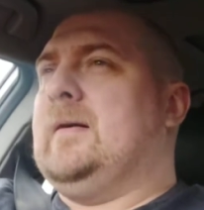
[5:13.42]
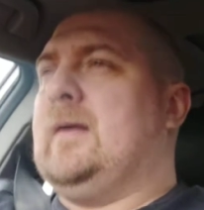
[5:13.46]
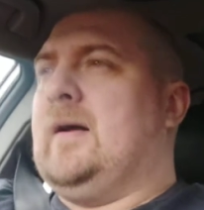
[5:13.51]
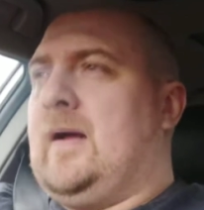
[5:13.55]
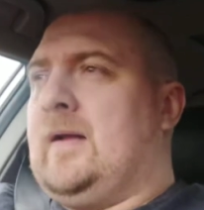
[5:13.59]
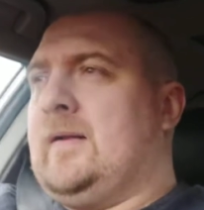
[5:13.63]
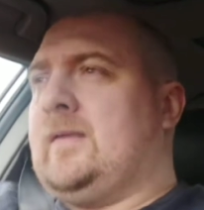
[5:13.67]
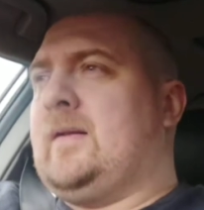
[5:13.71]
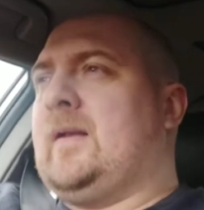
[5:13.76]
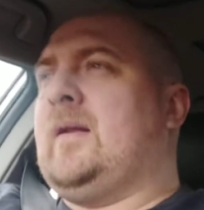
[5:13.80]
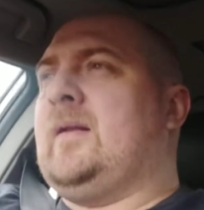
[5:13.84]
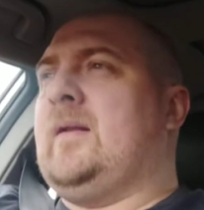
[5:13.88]

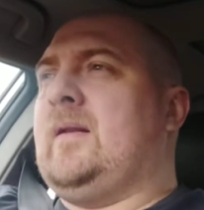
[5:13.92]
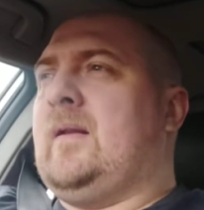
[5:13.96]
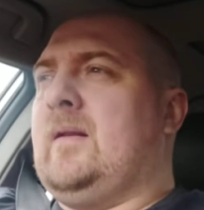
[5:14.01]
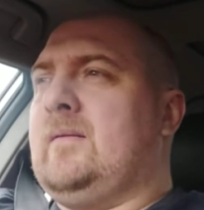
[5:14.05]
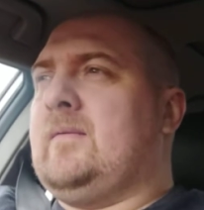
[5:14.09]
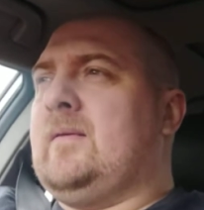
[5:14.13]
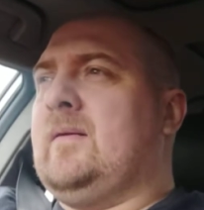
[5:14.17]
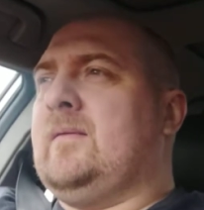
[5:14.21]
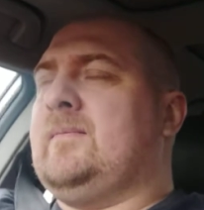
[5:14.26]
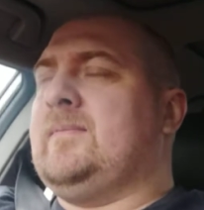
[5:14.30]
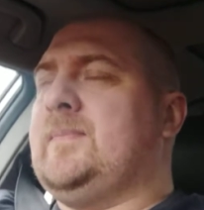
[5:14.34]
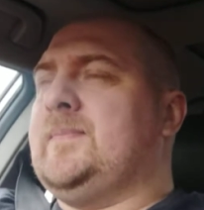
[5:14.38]

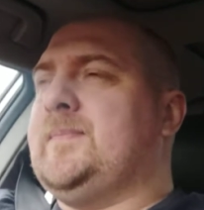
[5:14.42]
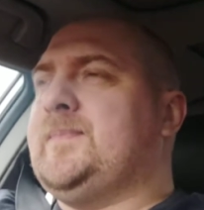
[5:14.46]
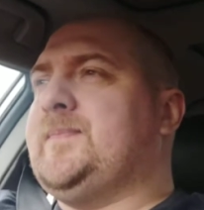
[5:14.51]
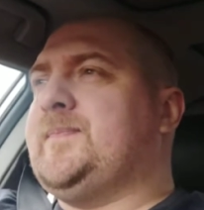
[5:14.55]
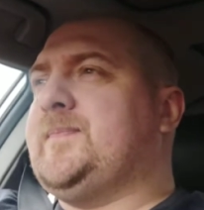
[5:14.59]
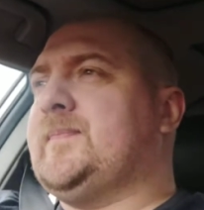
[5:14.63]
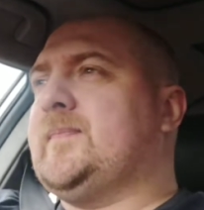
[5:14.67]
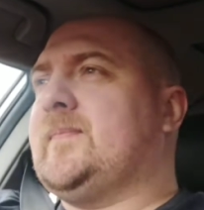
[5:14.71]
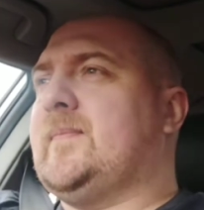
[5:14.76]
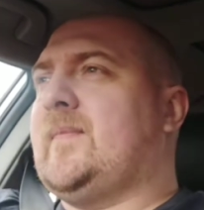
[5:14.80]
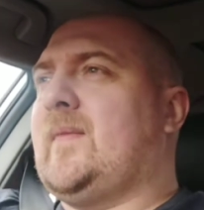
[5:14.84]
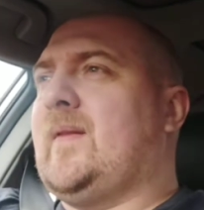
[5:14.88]

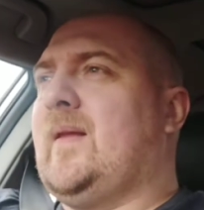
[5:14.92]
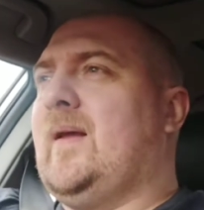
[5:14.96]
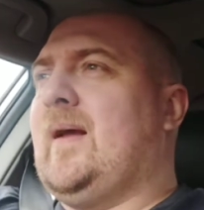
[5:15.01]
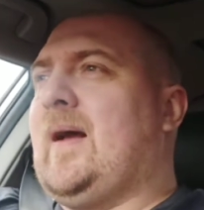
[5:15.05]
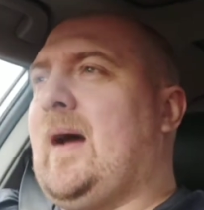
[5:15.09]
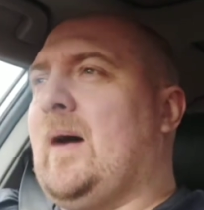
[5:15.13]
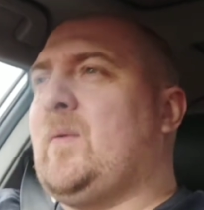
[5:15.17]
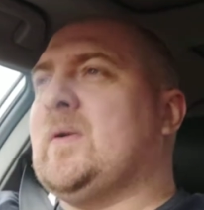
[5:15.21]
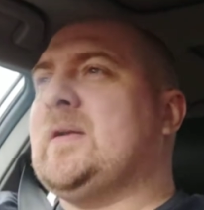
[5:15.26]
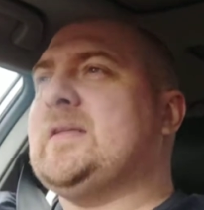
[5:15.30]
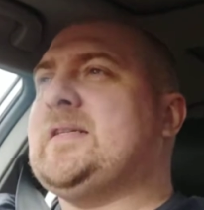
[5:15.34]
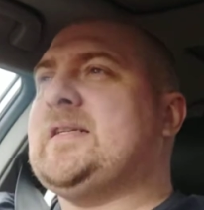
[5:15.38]

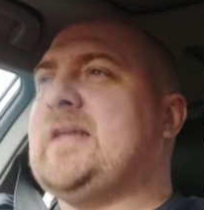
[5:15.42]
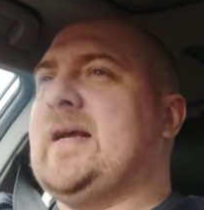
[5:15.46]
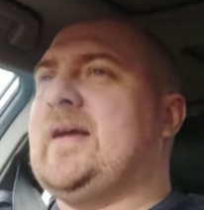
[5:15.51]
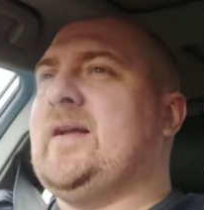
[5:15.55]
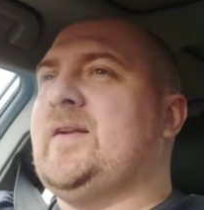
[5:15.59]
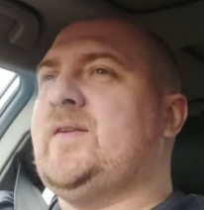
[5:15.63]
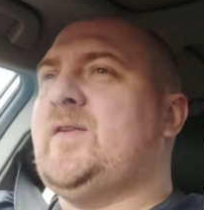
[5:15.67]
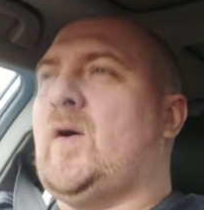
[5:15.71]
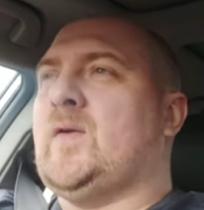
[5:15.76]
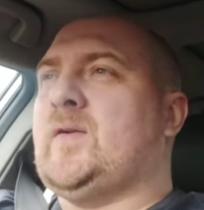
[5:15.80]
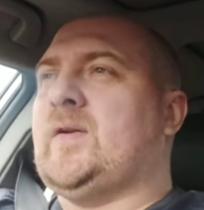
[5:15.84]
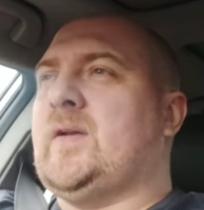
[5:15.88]
I want to say a
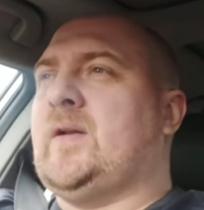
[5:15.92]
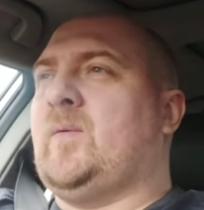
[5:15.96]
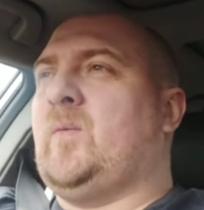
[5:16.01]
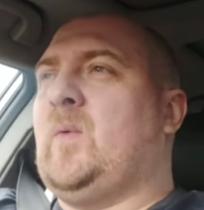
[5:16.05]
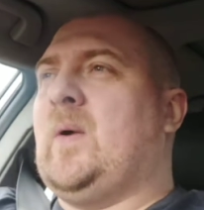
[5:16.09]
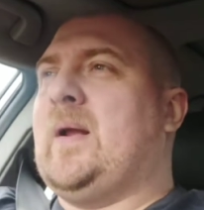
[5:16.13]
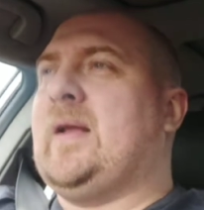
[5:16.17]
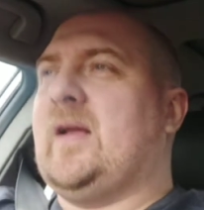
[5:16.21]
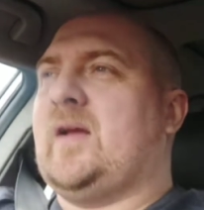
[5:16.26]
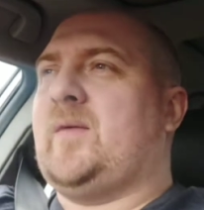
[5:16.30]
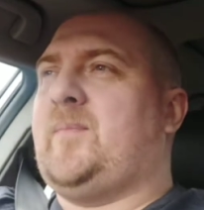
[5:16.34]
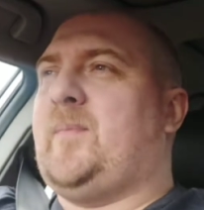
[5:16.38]
nod and a
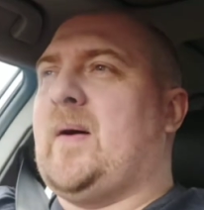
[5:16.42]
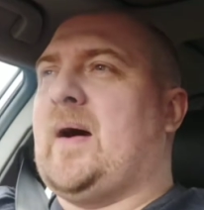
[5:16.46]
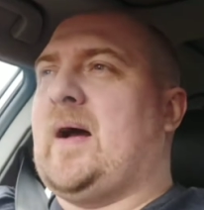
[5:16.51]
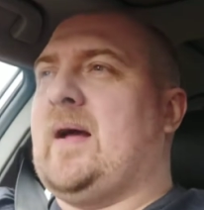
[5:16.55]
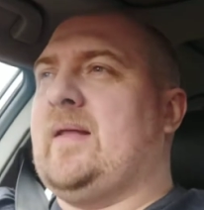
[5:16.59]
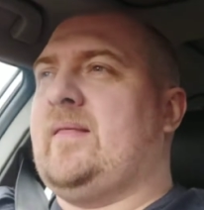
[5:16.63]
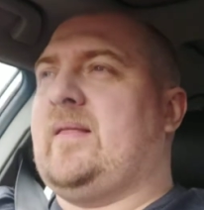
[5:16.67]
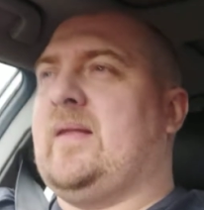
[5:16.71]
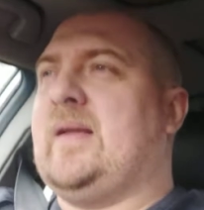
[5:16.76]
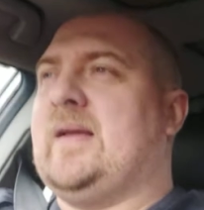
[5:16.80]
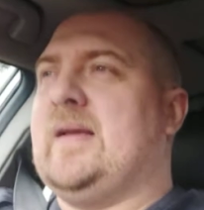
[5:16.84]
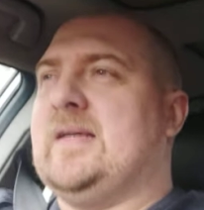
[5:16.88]
wink, but I
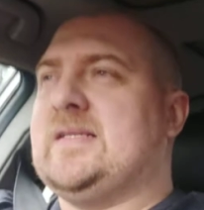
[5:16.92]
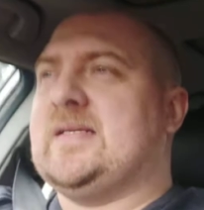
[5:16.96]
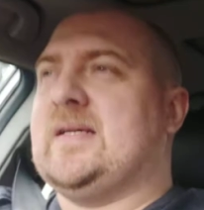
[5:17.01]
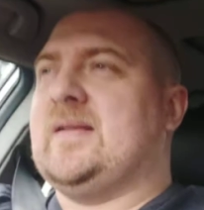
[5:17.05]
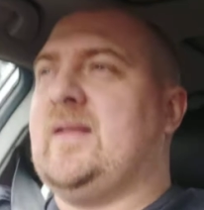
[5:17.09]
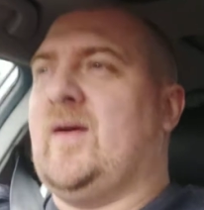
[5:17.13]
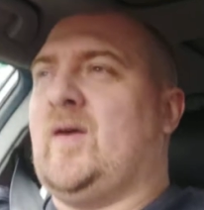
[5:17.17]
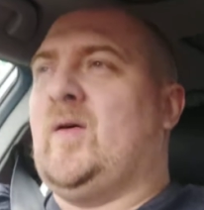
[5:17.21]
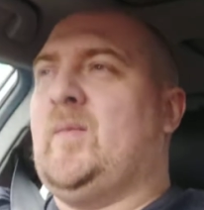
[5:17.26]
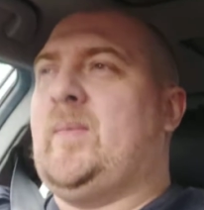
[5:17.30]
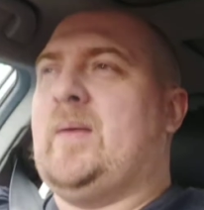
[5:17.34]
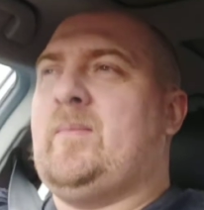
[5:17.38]
think it's a
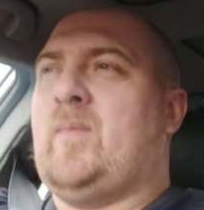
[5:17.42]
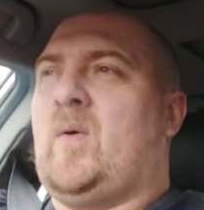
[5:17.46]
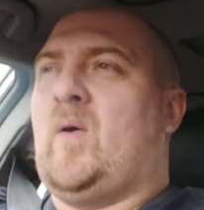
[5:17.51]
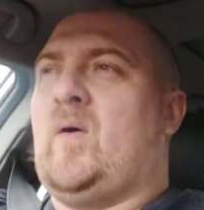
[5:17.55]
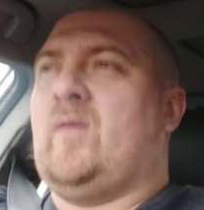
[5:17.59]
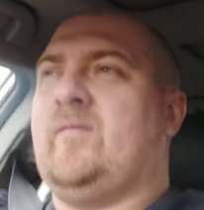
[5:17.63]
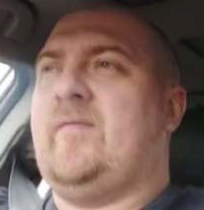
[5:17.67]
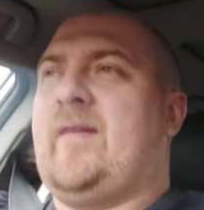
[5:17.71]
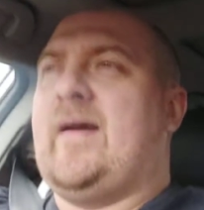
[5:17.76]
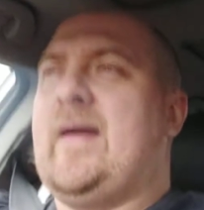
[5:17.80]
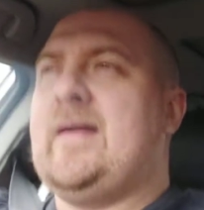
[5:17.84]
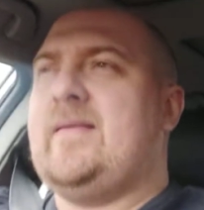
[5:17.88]
little bit
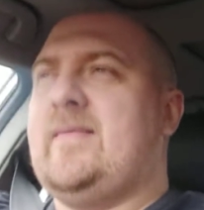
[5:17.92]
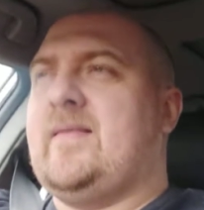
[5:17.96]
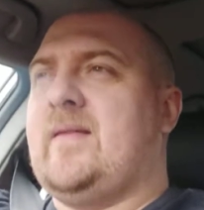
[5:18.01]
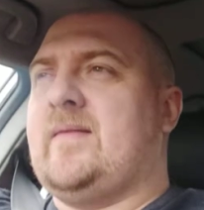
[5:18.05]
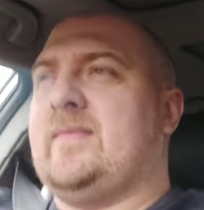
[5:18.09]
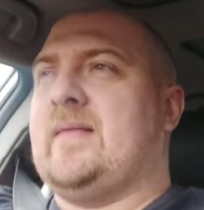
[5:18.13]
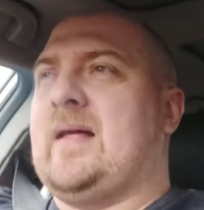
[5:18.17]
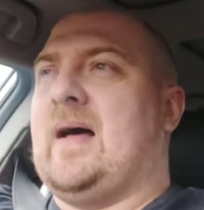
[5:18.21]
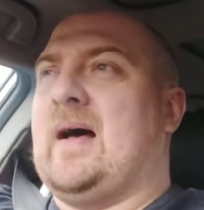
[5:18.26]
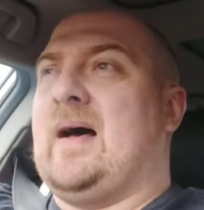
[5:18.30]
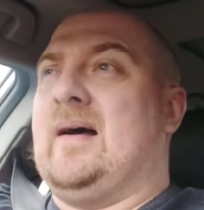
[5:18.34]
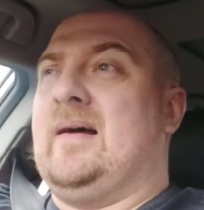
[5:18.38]
more vain
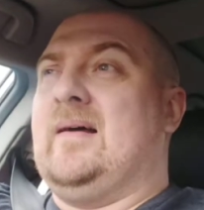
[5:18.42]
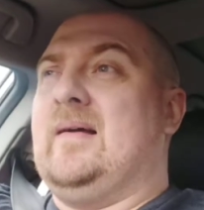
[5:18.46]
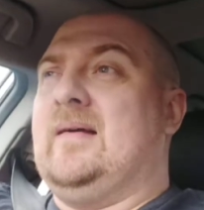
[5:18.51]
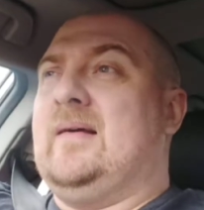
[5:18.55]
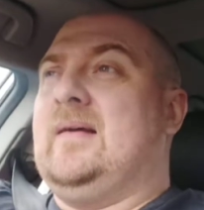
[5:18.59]
than that.